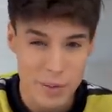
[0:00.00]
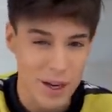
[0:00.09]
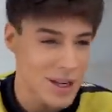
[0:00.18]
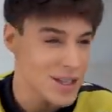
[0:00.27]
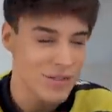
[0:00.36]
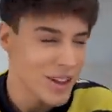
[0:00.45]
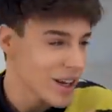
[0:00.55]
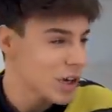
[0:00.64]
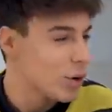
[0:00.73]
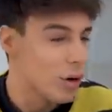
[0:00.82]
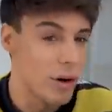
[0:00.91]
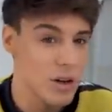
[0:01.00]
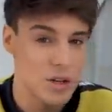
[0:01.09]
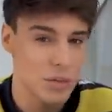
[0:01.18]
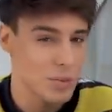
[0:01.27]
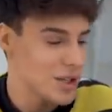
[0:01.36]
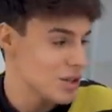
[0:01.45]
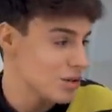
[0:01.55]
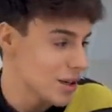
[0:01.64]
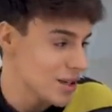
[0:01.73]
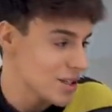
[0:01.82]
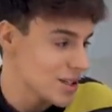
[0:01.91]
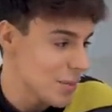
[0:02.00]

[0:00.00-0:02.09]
because I feel like an orange would be too easy.